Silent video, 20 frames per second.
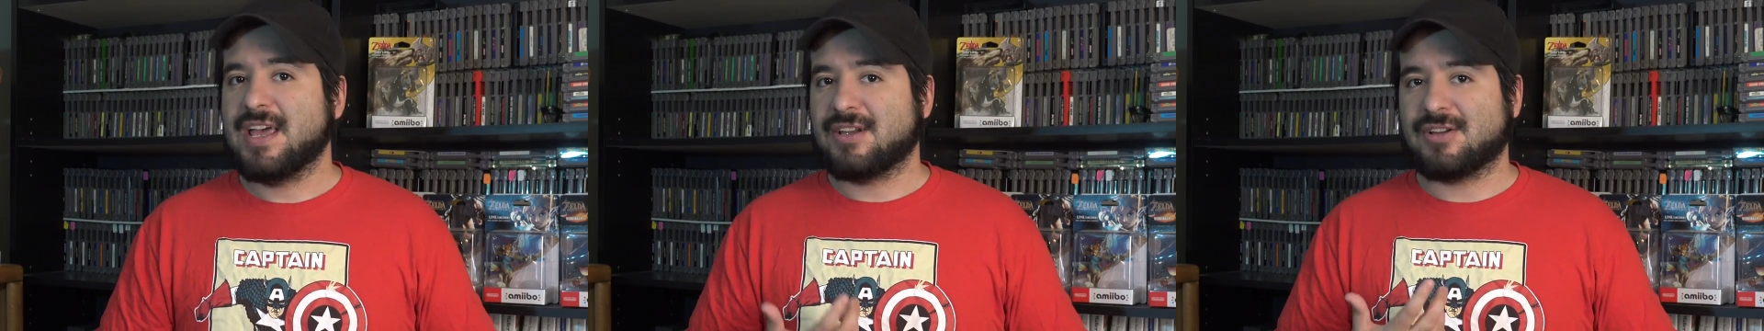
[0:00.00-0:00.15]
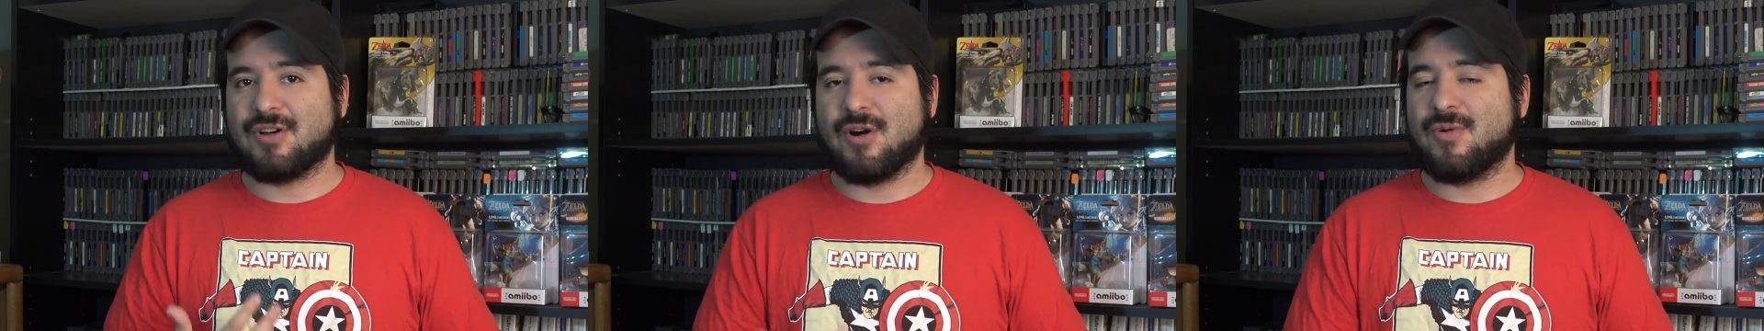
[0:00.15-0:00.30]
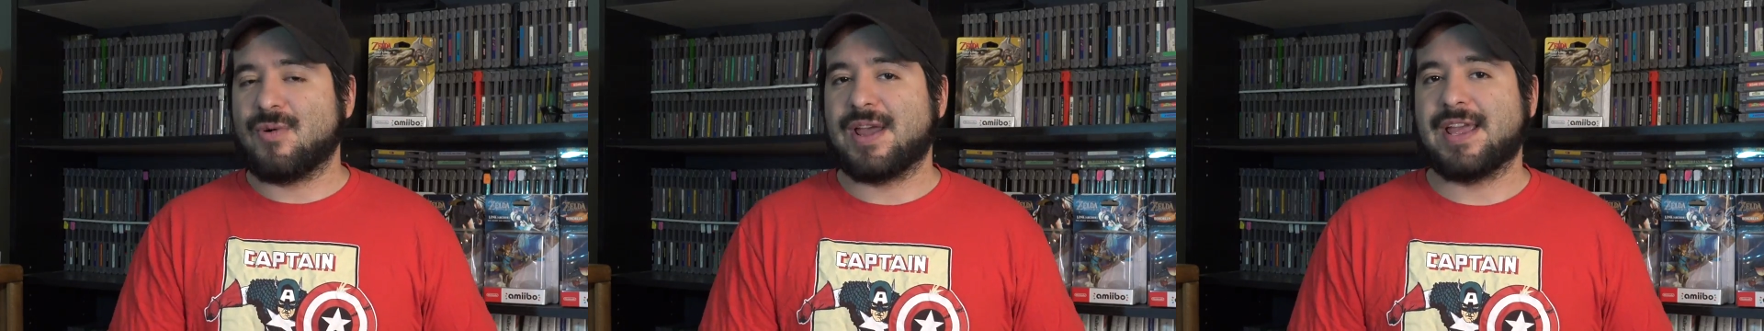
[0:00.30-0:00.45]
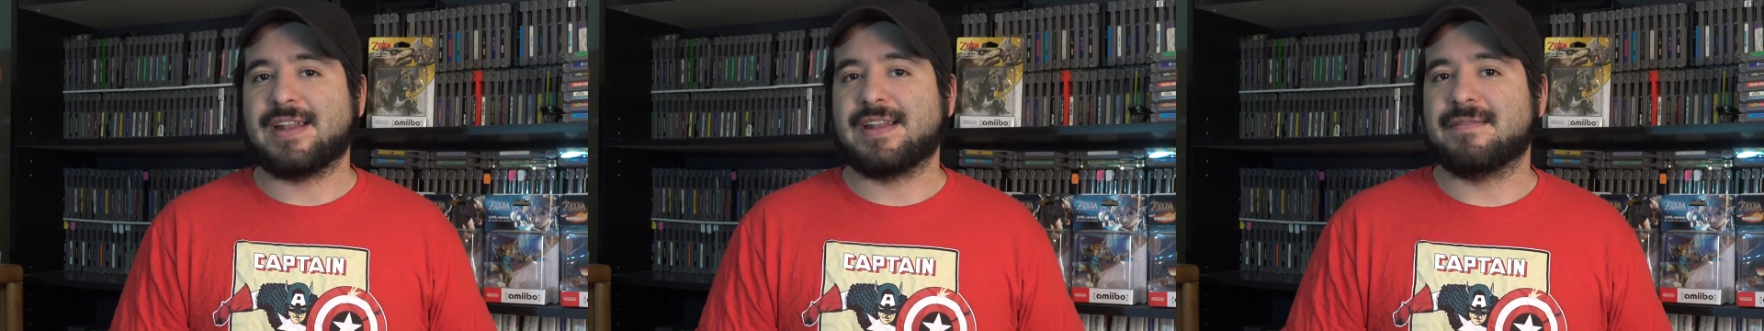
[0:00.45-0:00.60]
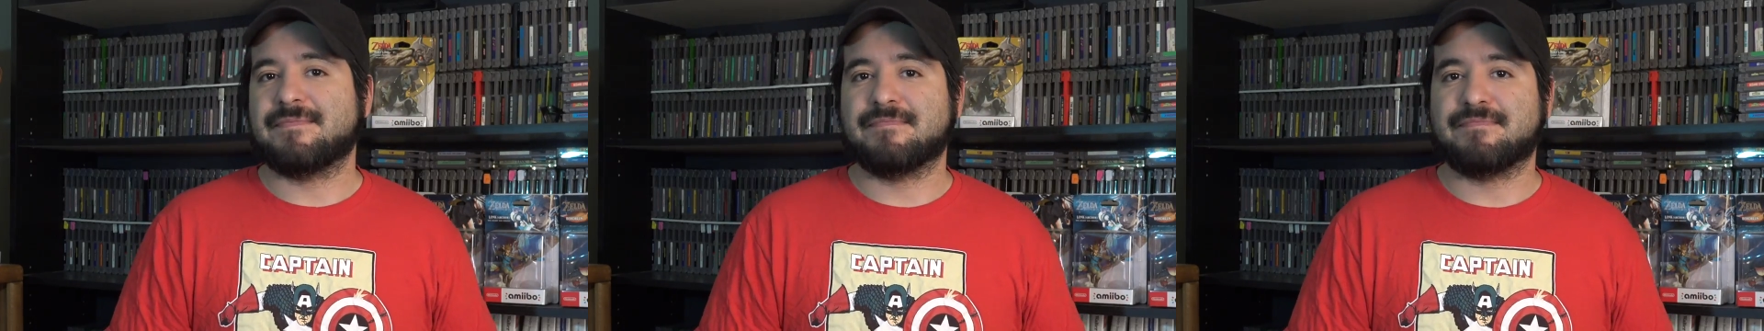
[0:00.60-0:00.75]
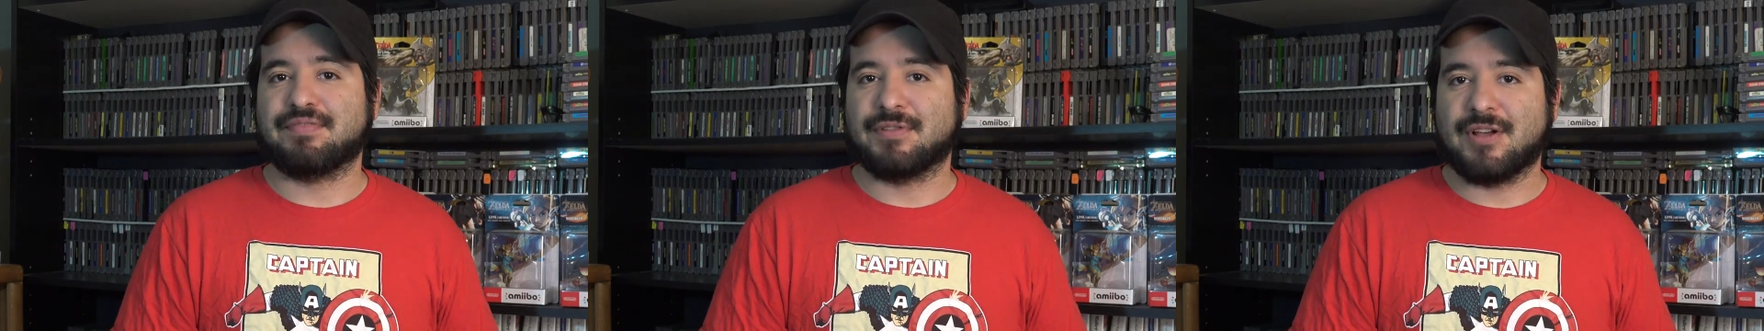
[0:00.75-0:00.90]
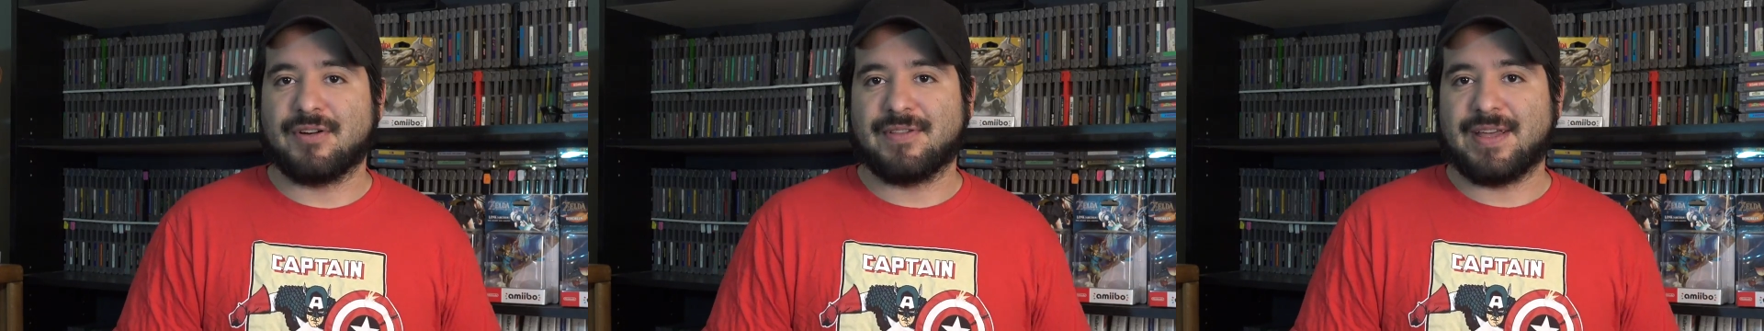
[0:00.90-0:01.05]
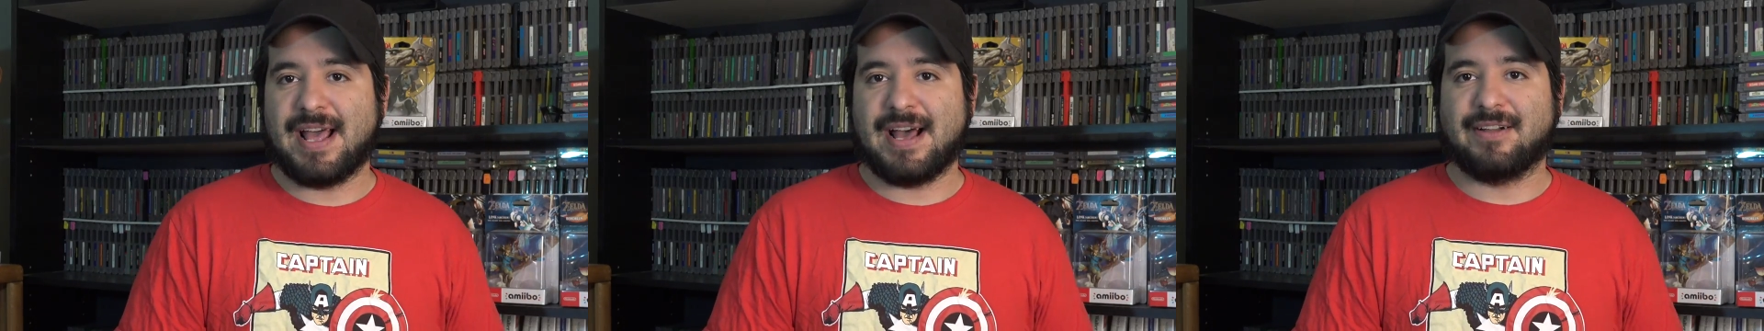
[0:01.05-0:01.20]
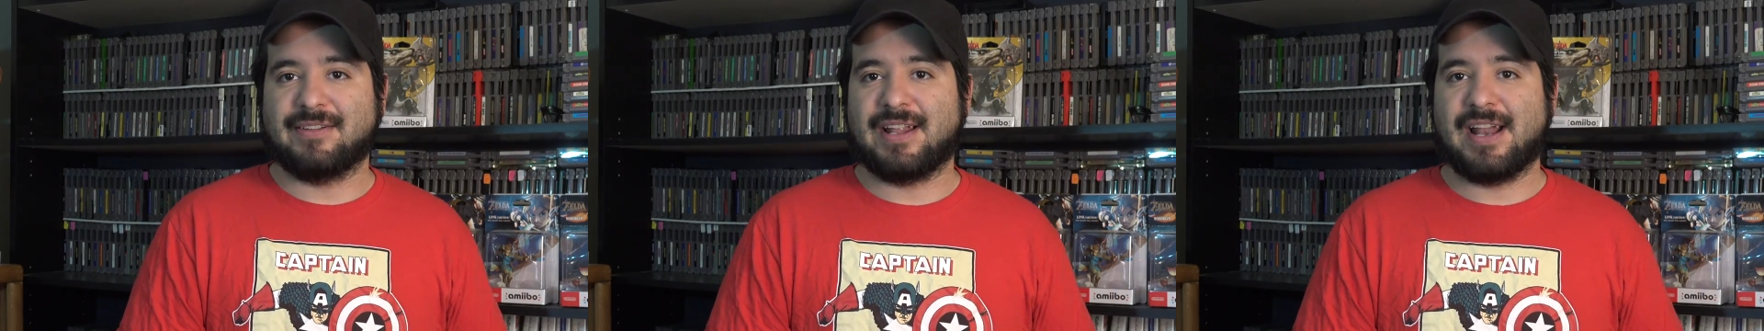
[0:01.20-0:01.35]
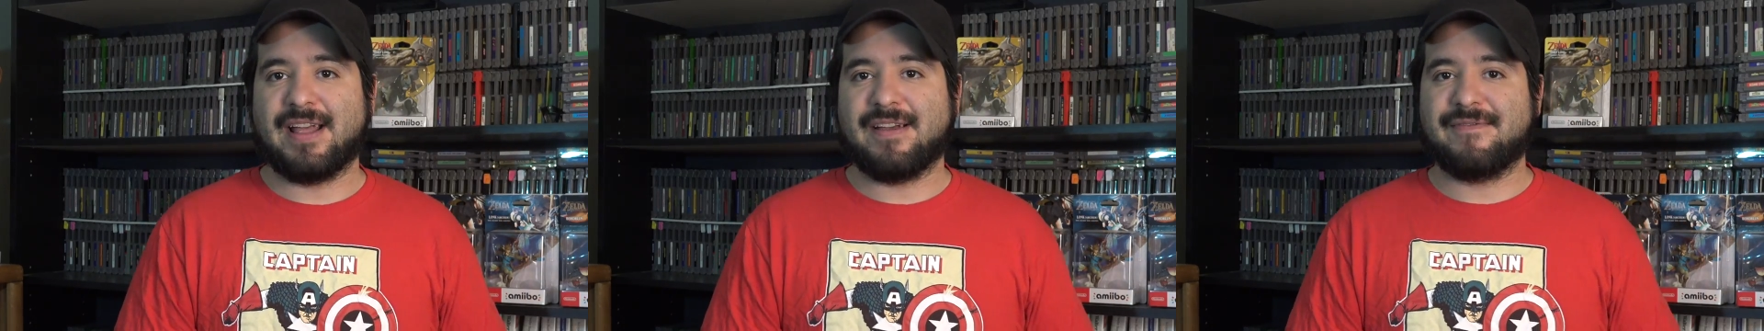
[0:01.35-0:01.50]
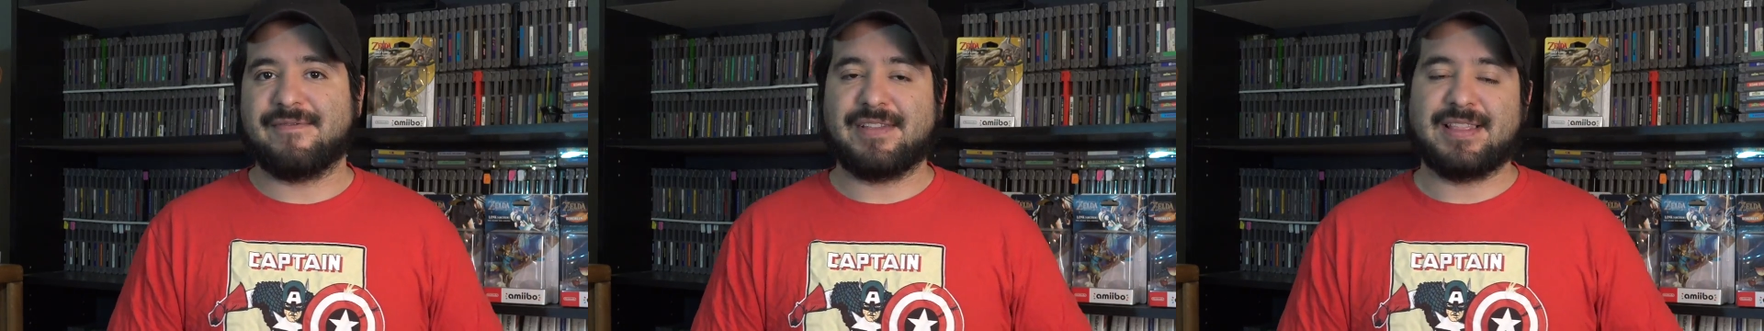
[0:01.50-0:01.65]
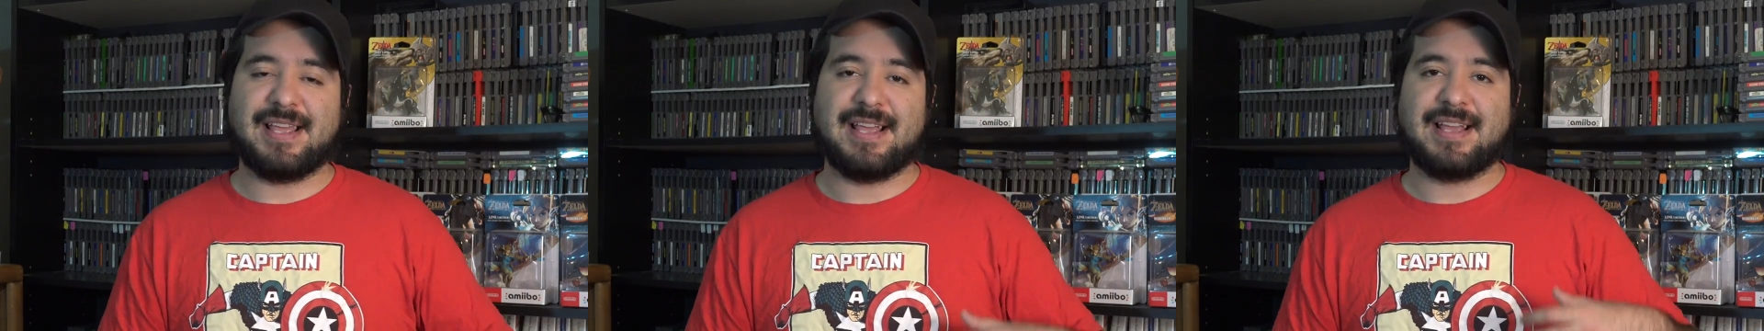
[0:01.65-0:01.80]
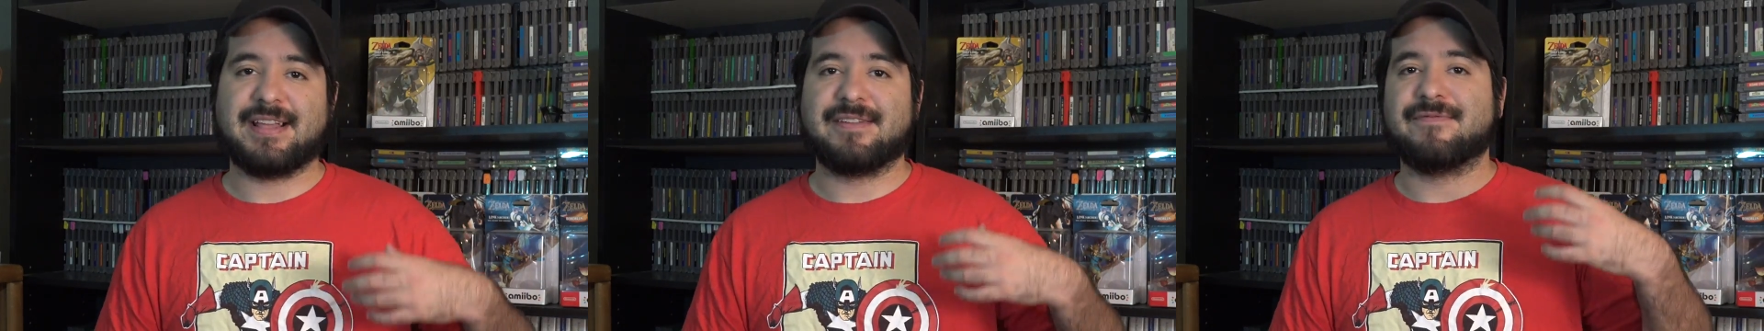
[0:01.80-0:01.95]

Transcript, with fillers: go in and blow the hell out of everything.